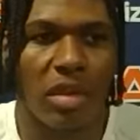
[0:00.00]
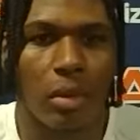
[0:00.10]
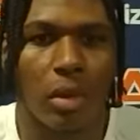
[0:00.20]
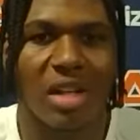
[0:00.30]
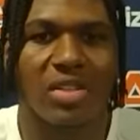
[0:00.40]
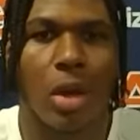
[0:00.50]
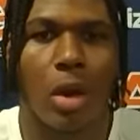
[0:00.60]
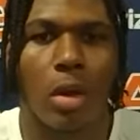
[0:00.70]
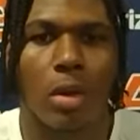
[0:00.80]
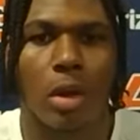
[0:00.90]
What I
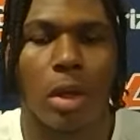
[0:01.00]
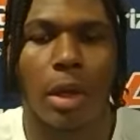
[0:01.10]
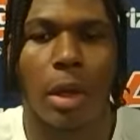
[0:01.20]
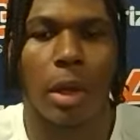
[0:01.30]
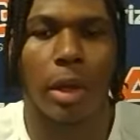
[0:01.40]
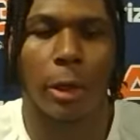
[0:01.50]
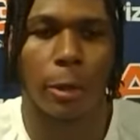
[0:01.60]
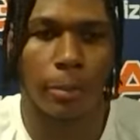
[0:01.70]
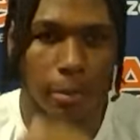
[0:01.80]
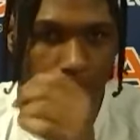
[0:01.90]
saw,
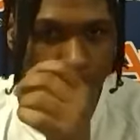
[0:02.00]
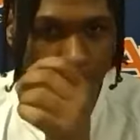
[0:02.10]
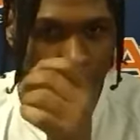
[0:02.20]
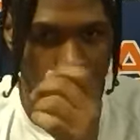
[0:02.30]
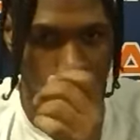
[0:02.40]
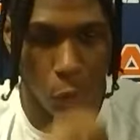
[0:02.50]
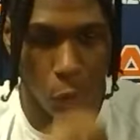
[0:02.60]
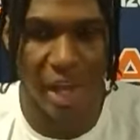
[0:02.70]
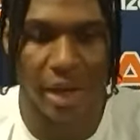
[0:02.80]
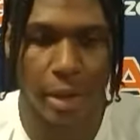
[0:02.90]
well,
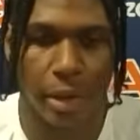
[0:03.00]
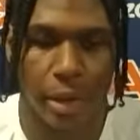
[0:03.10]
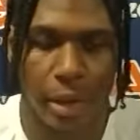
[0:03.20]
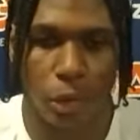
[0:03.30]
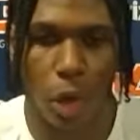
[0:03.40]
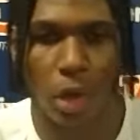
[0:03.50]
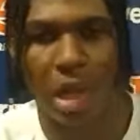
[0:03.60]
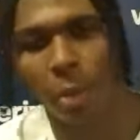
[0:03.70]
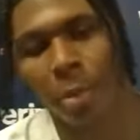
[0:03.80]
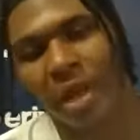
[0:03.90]
we had a
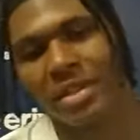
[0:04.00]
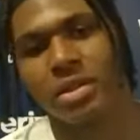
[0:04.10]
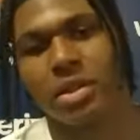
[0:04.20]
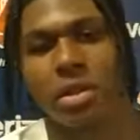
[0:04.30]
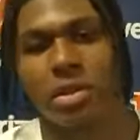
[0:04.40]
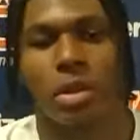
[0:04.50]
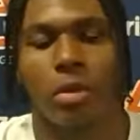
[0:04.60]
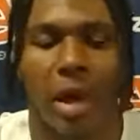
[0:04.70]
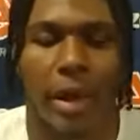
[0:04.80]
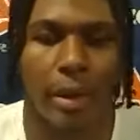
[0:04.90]
rollout pass to the
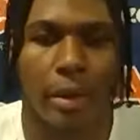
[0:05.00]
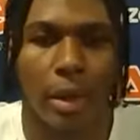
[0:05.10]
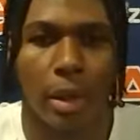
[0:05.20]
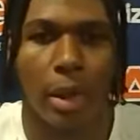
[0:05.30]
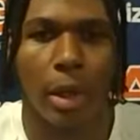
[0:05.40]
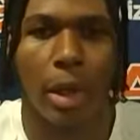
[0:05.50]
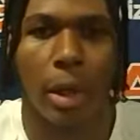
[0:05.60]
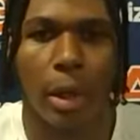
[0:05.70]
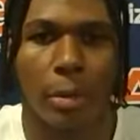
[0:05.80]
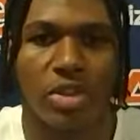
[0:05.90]
right.
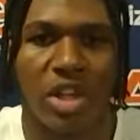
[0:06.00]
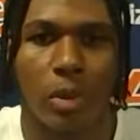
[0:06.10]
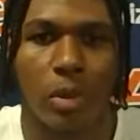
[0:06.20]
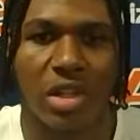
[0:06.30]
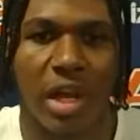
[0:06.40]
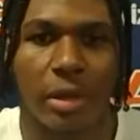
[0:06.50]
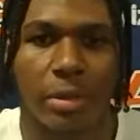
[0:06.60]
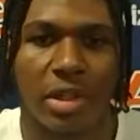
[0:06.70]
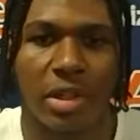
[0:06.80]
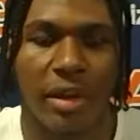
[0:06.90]
Shed was lined
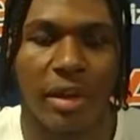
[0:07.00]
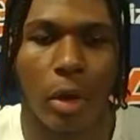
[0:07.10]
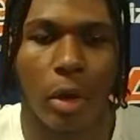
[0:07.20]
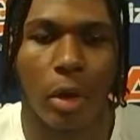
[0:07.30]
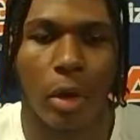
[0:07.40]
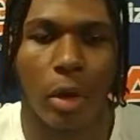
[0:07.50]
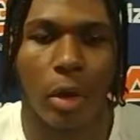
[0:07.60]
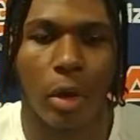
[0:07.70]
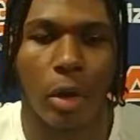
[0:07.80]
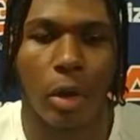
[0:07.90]
up to the on the left
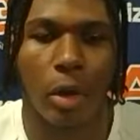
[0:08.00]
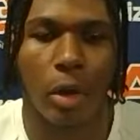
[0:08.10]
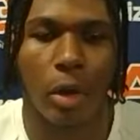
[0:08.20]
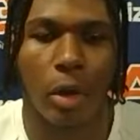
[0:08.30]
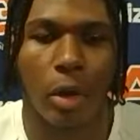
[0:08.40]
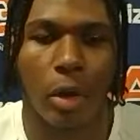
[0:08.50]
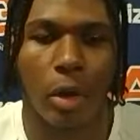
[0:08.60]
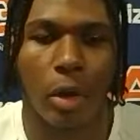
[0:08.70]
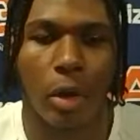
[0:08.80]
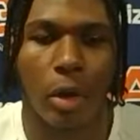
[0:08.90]
hand side. We got bunch
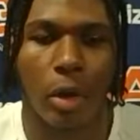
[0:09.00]
right.